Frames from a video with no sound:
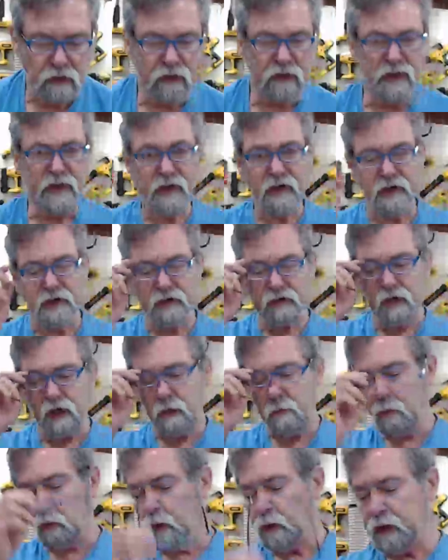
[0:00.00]
that link that
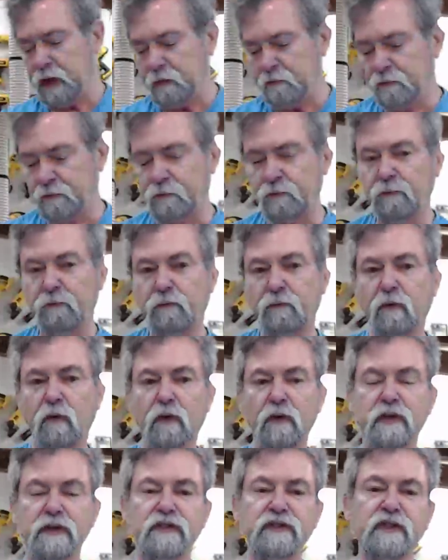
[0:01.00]
I put in
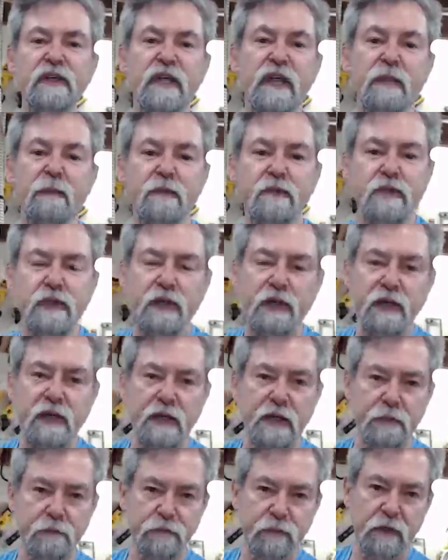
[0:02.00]
for the
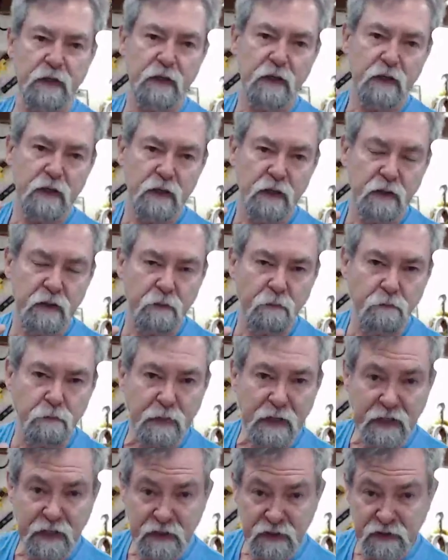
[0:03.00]
CMT
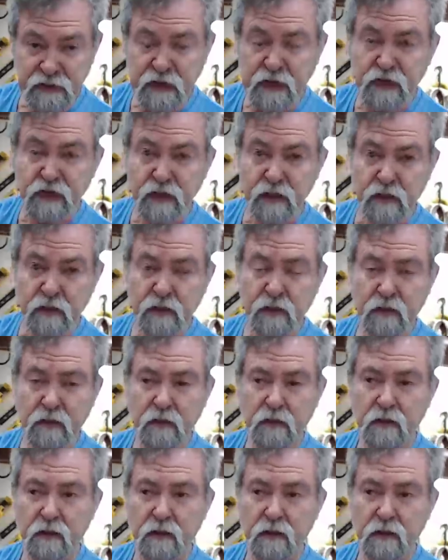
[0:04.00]
bit extension,